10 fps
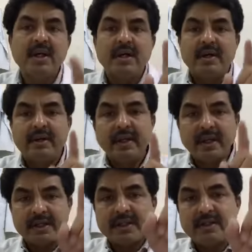
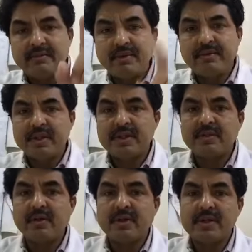direction of the fistula
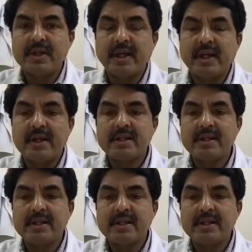or sinus,